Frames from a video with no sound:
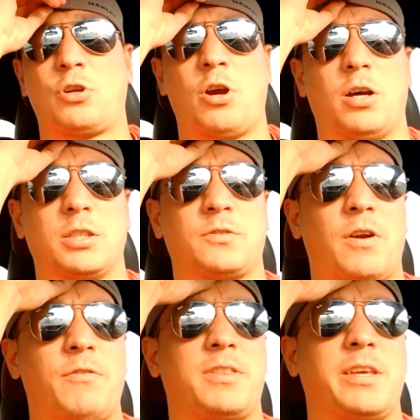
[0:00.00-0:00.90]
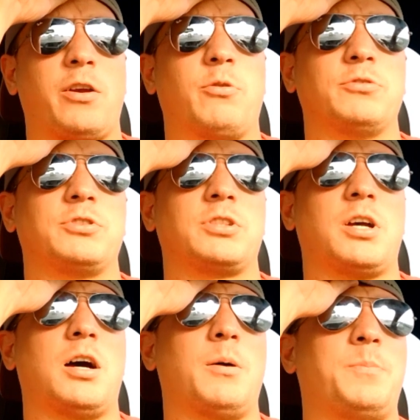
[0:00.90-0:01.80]
Cost for everything goes
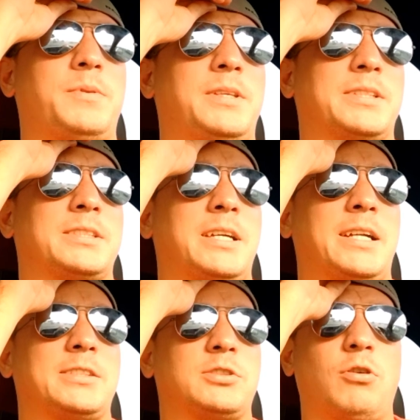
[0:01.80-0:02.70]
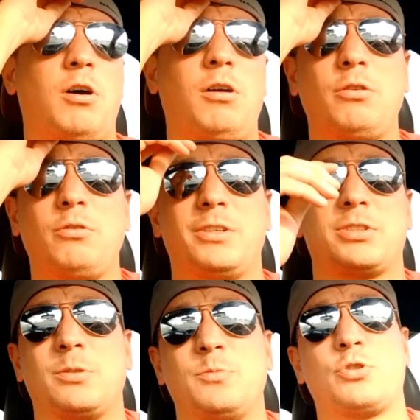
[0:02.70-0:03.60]
up. This and that." So, although there's
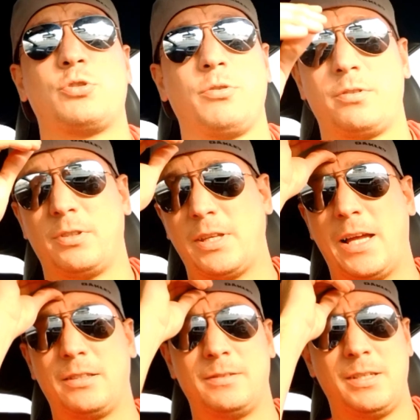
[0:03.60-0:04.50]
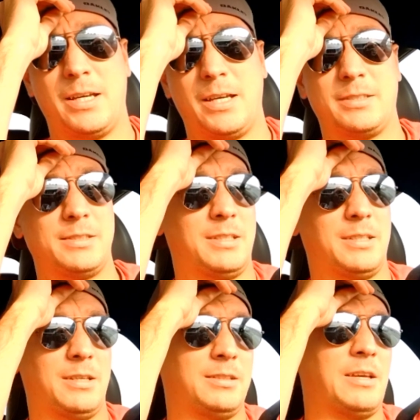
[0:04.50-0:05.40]
some truth to that, yes,
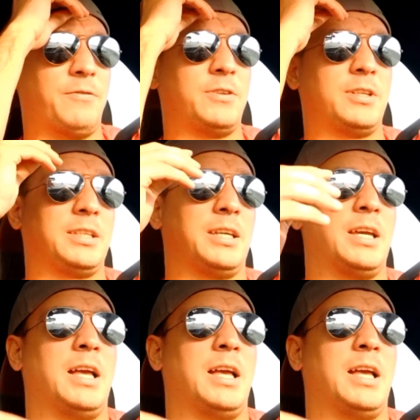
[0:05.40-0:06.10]
definitely.